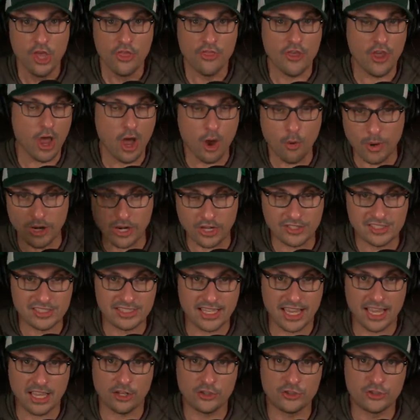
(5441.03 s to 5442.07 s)
They all went on
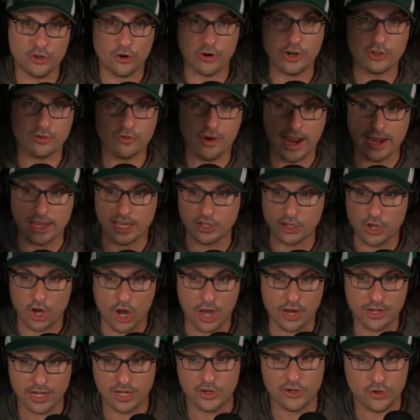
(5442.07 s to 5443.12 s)
sale during Dragon
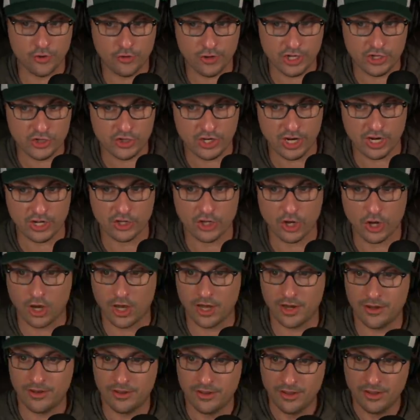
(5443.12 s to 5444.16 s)
Con and during Gen
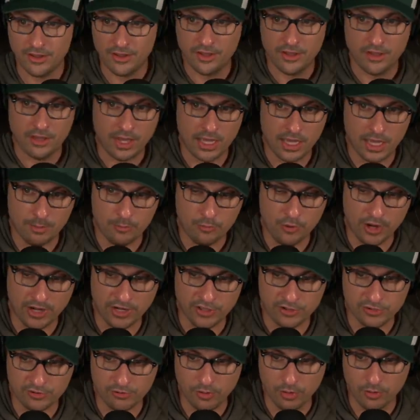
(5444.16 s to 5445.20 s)
Con. Uh,
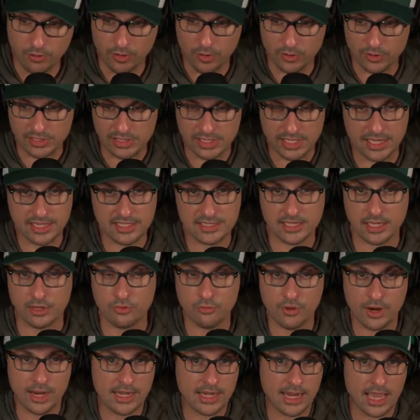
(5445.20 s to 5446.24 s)
Brennan's throwing those links in
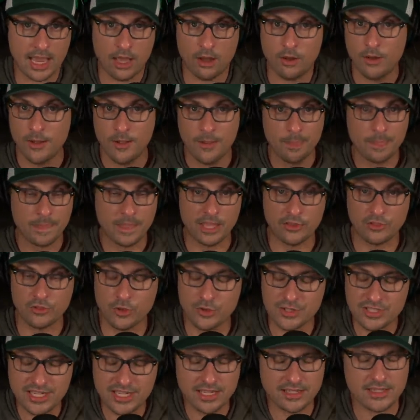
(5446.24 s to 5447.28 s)
right now. Get
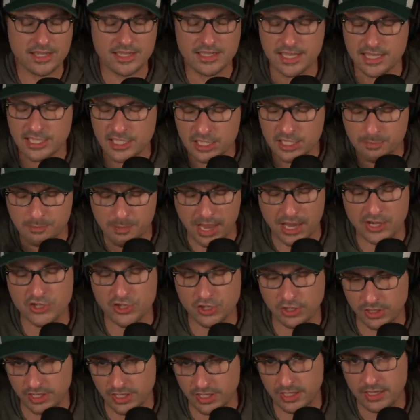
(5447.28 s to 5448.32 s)
those tickets,
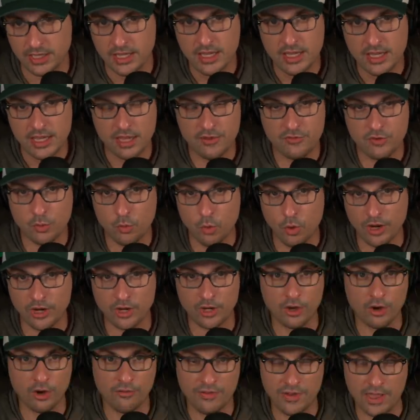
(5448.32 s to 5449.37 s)
especially if you want to
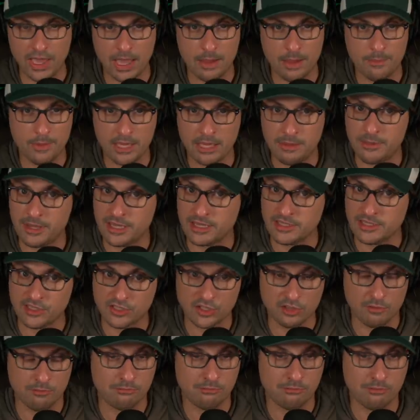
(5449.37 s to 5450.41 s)
go VIP because
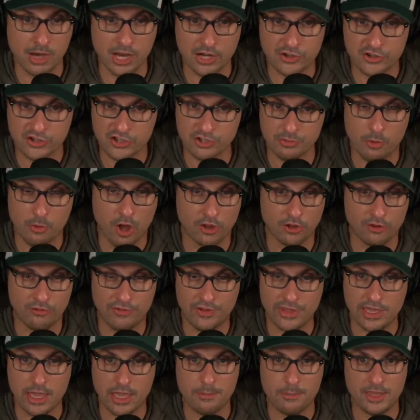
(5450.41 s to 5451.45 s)
it's a much smaller
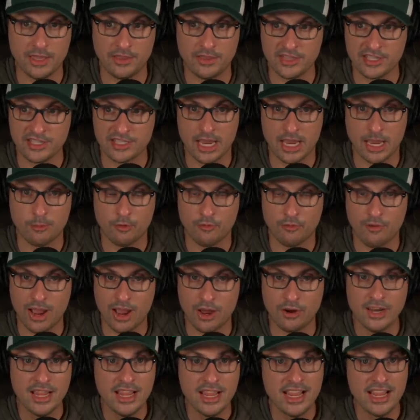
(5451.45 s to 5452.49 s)
VIP this time
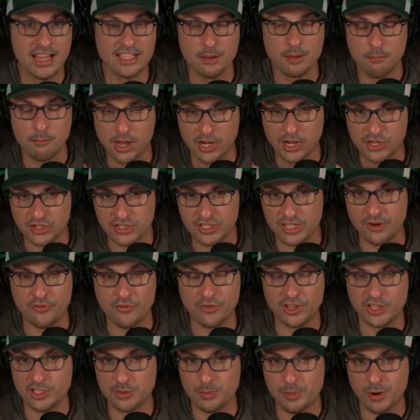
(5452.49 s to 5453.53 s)
around. It's a much
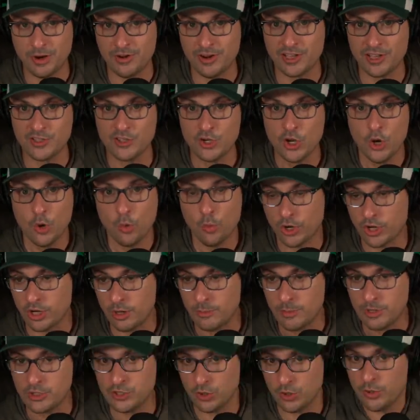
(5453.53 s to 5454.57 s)
different experience. We're going
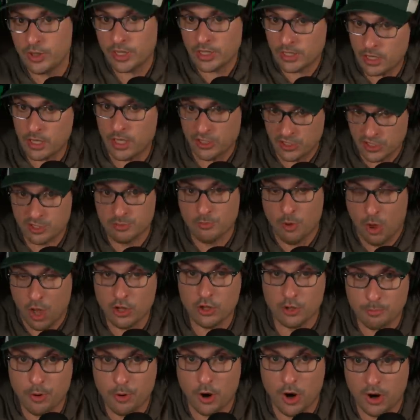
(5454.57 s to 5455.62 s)
to be doing a, a
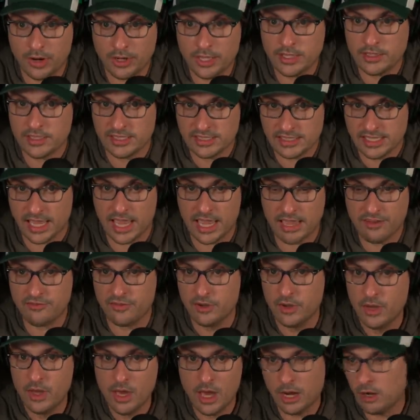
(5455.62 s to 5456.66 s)
smaller party, safe.
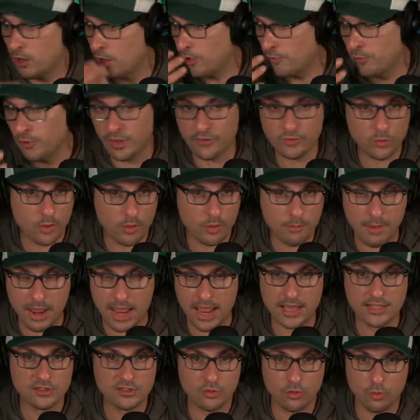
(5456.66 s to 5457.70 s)
I don't know if we'll have to wear
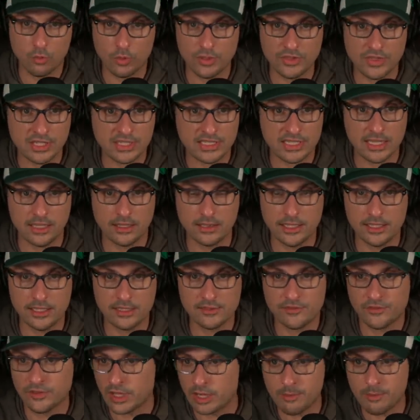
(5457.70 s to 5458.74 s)
masks or what the deal is.
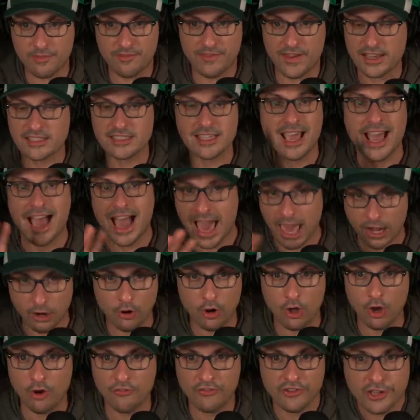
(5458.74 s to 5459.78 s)
If you're going to be vaxxed, I don't
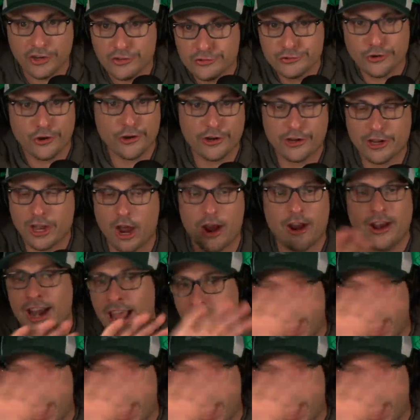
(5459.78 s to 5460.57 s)
know. If you're going to show your card,